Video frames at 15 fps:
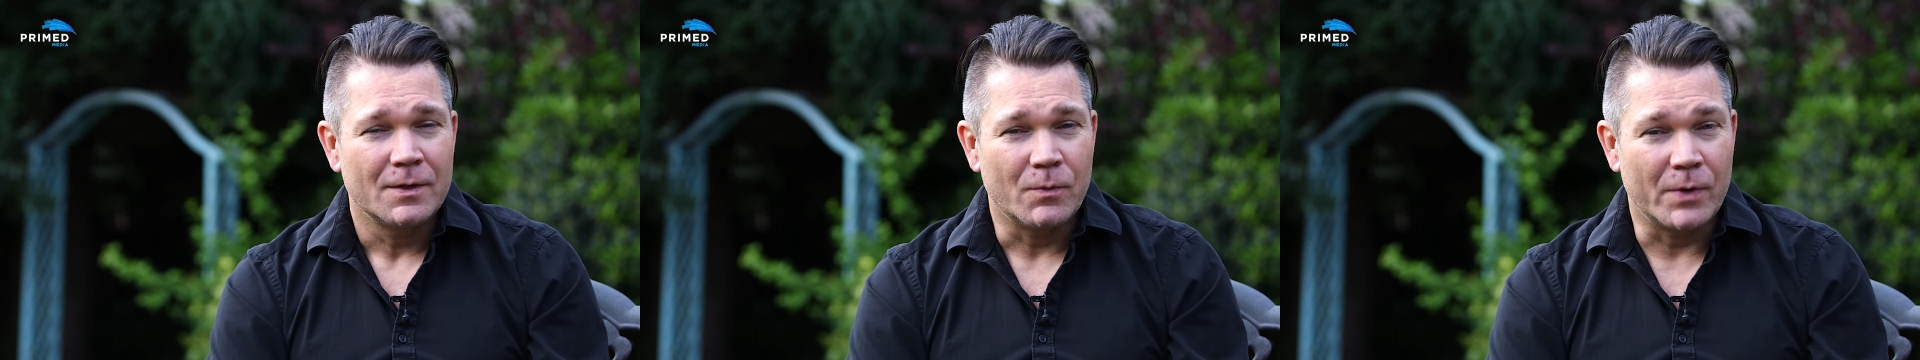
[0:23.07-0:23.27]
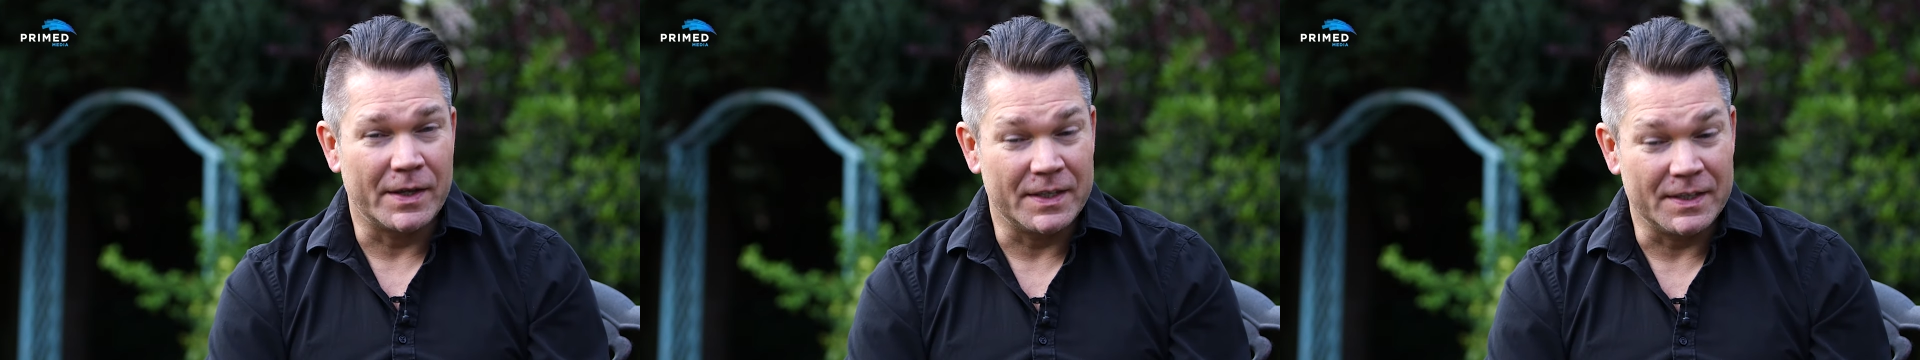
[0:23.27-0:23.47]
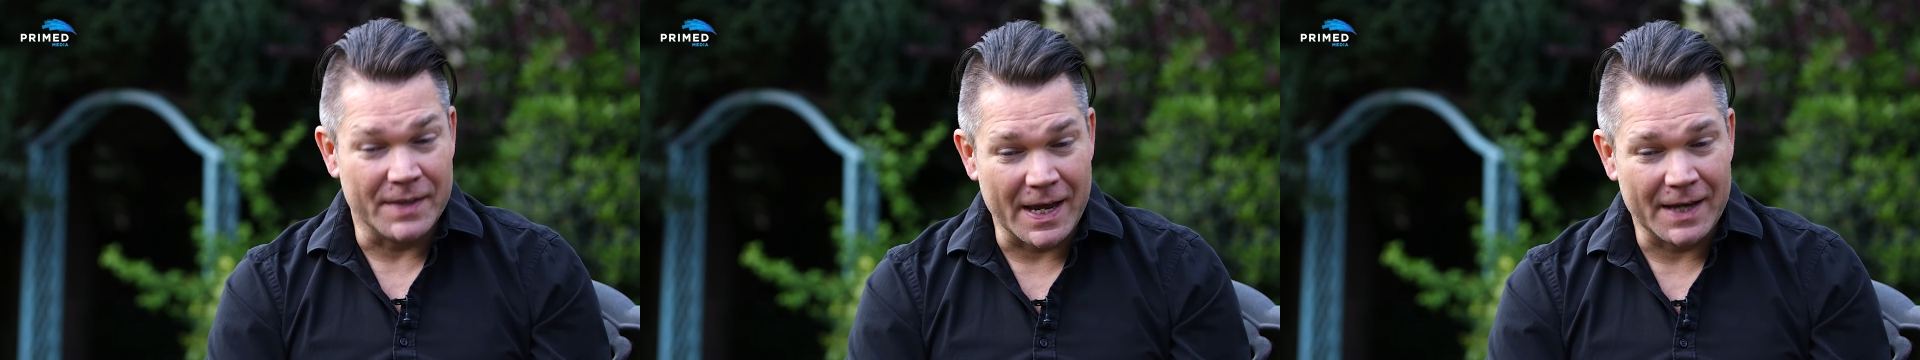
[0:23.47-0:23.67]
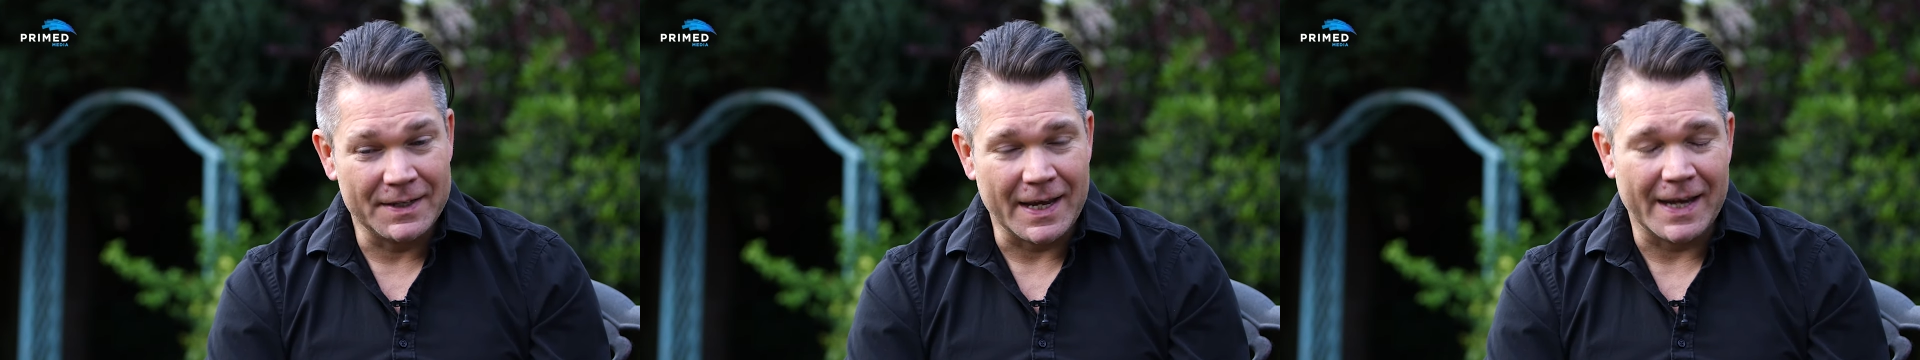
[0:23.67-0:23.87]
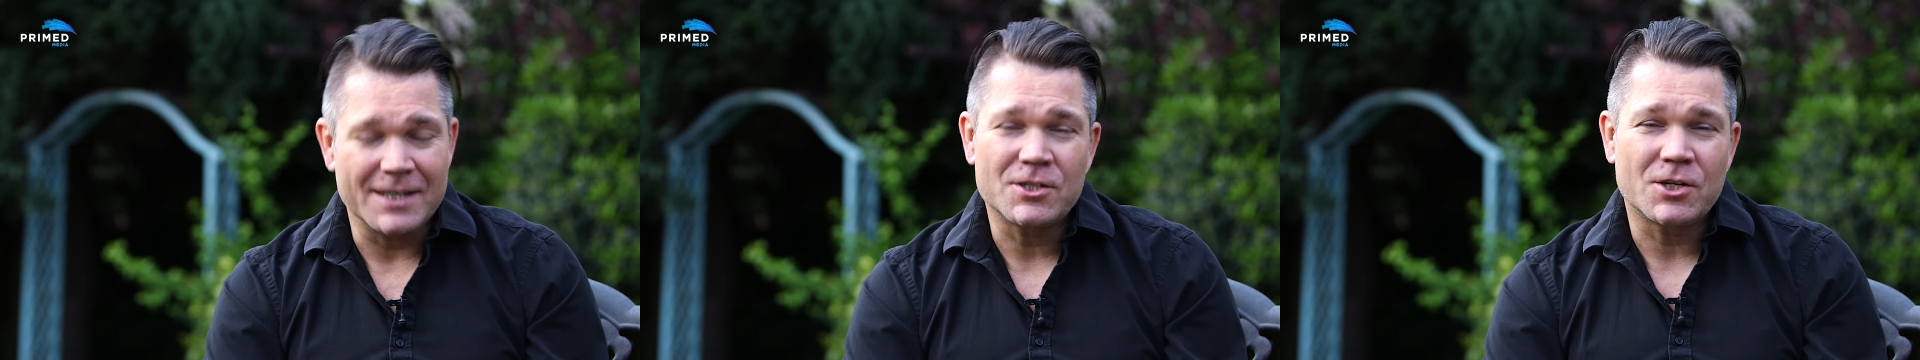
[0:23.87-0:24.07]
where the
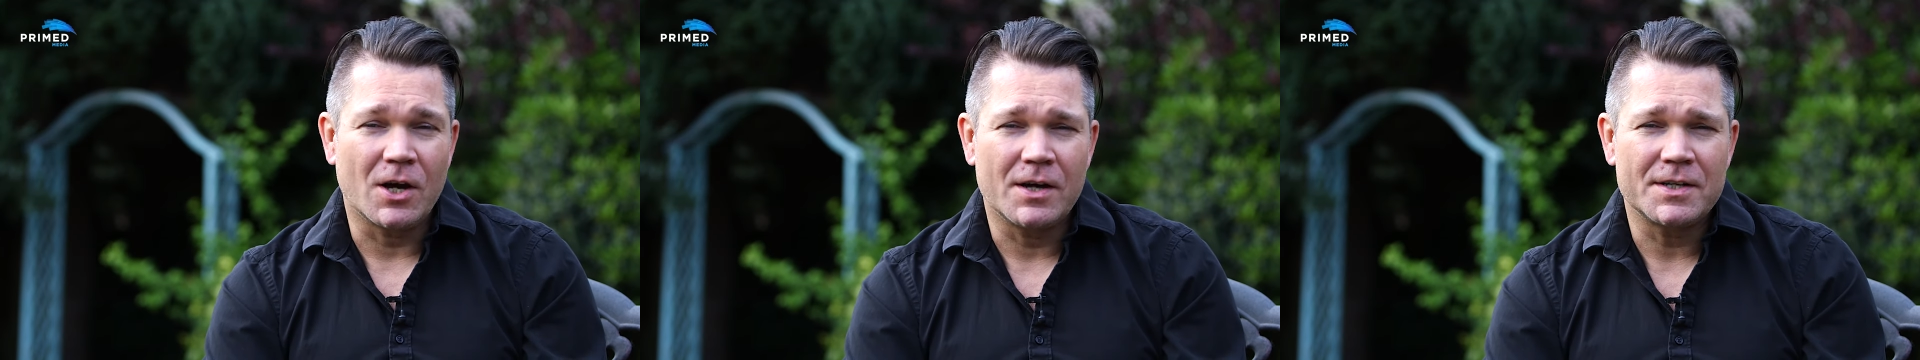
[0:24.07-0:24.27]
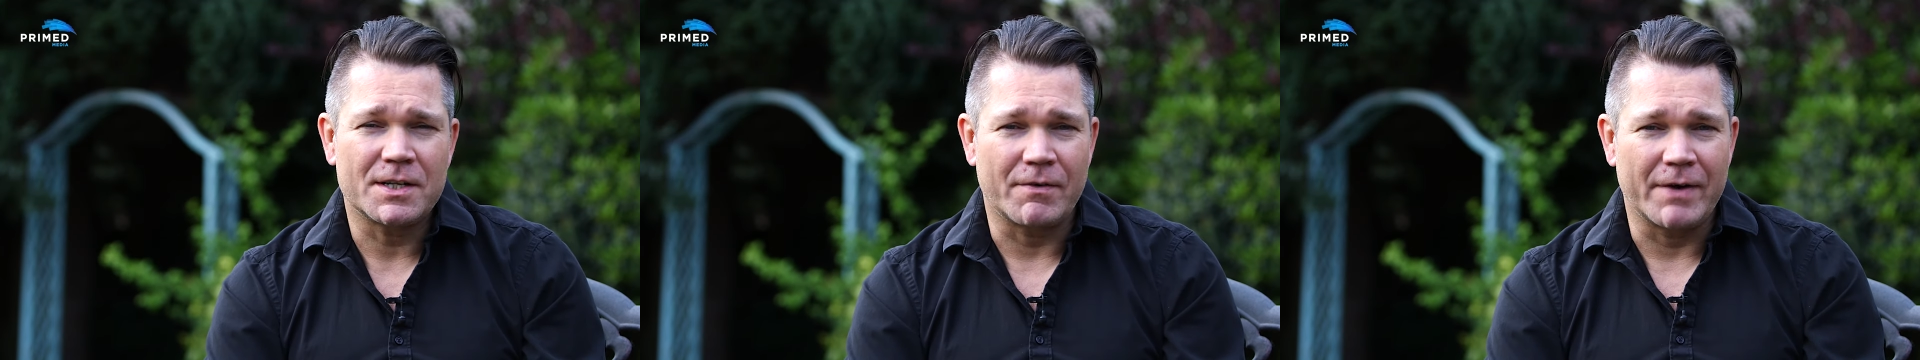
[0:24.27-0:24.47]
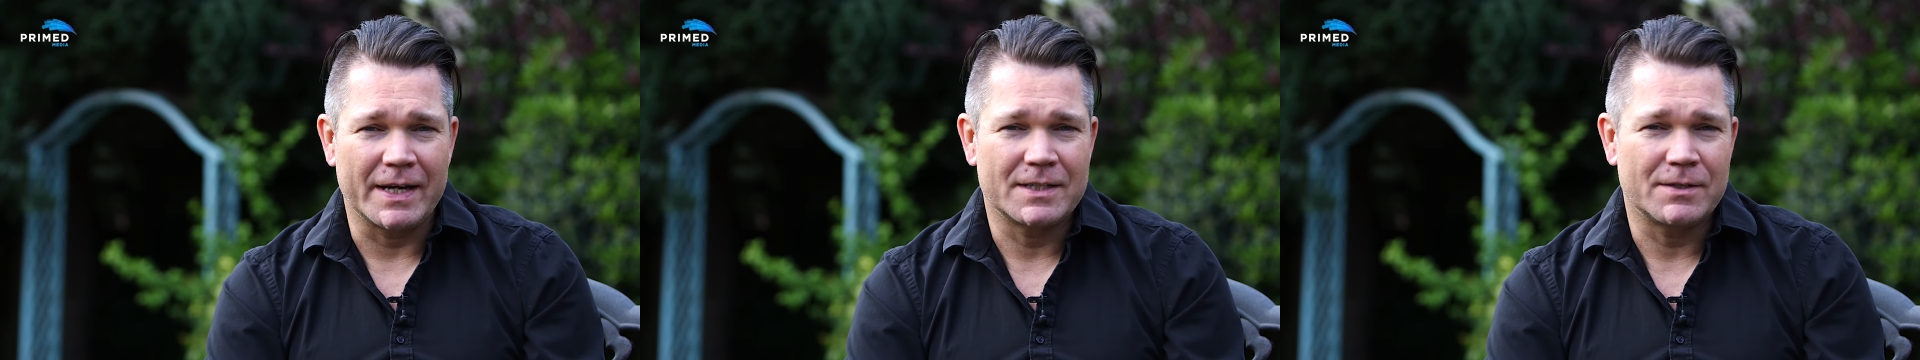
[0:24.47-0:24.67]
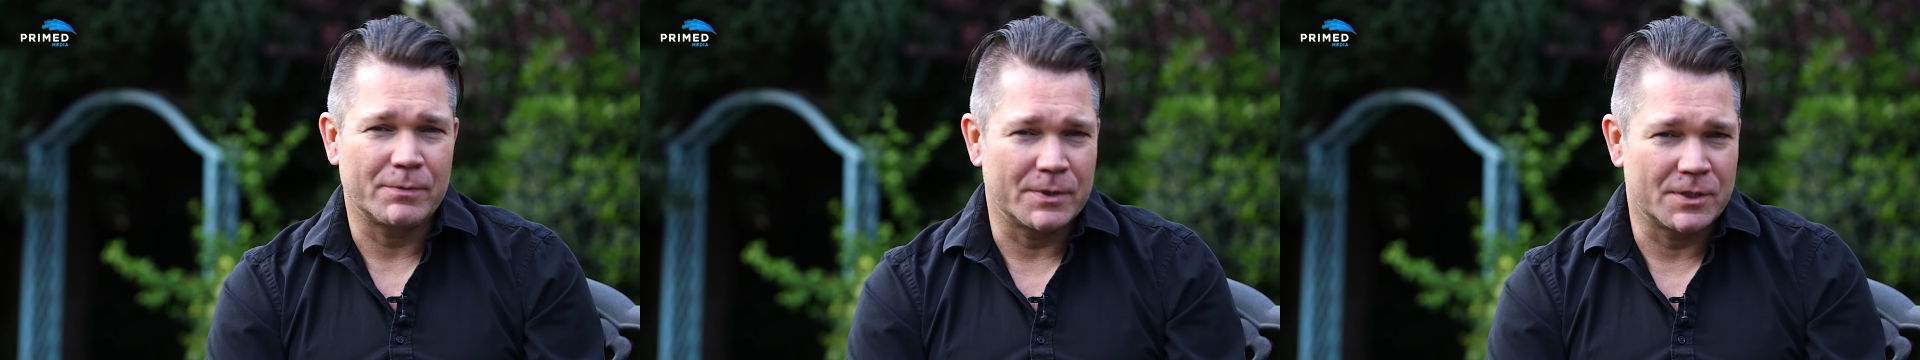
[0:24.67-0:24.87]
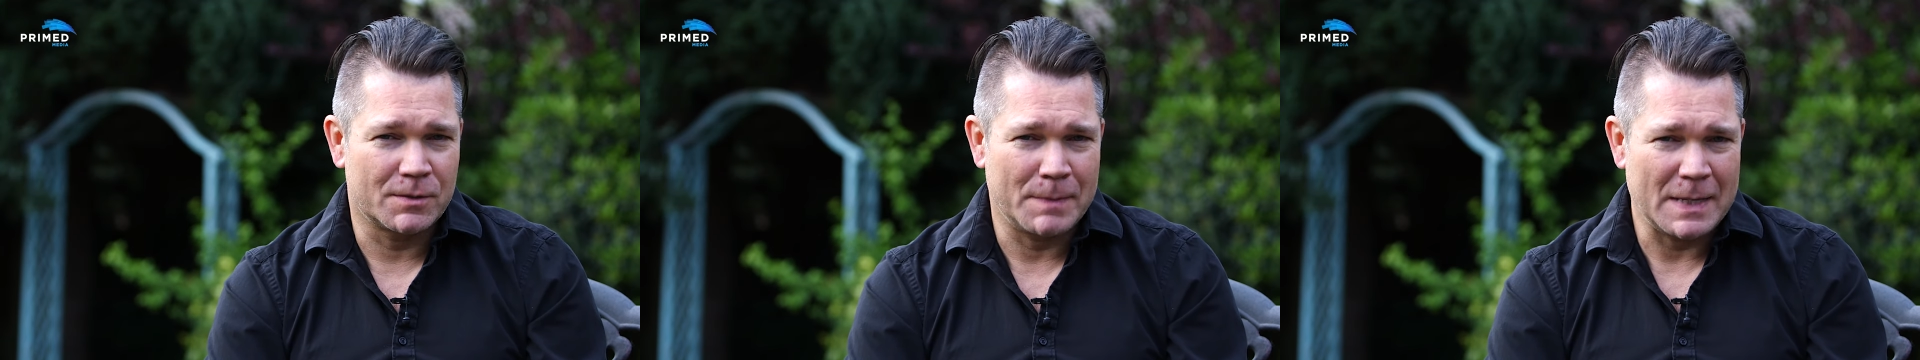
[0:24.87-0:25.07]
then HR director
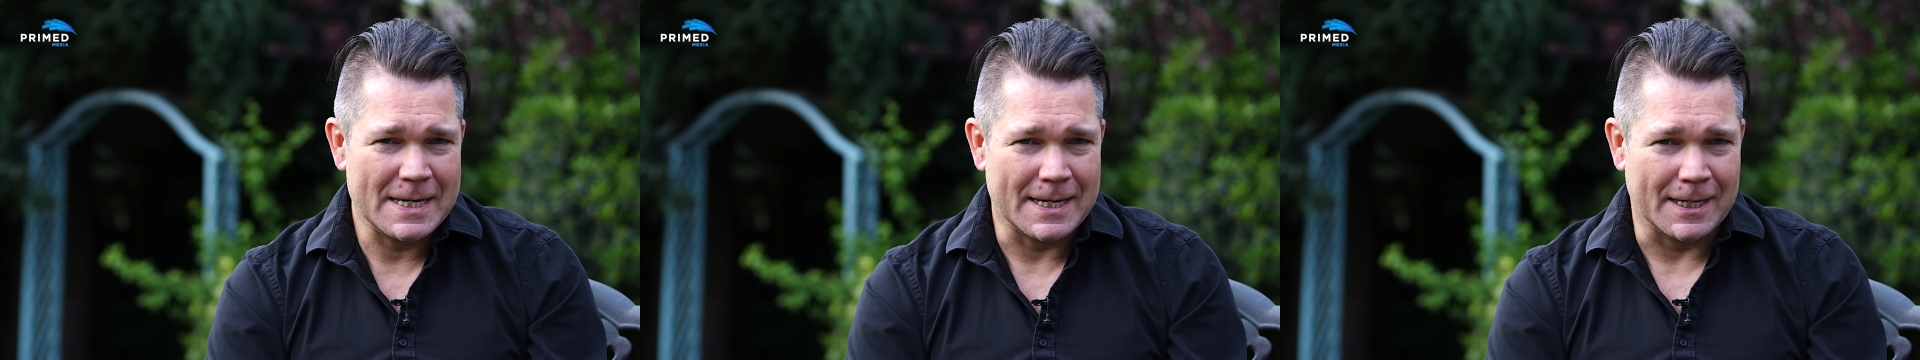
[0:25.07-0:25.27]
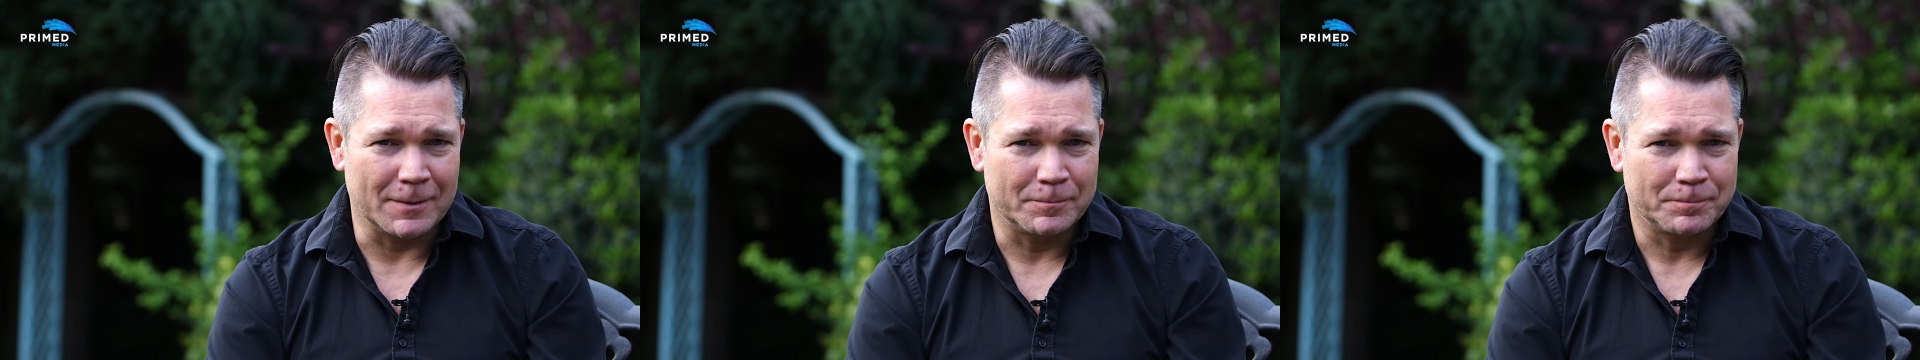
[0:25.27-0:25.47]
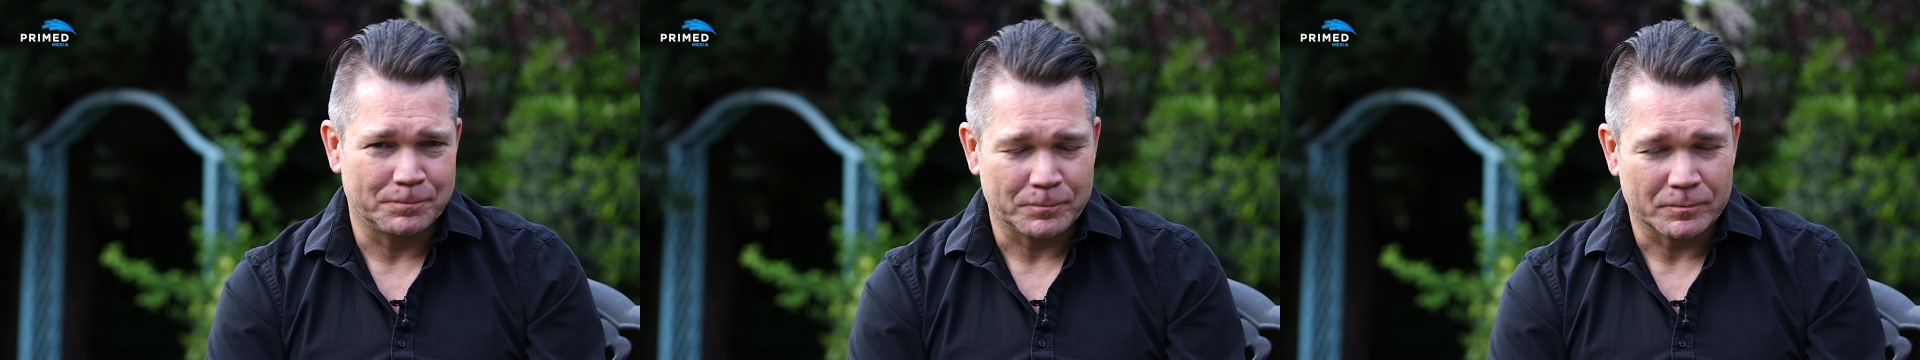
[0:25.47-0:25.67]
was speaking.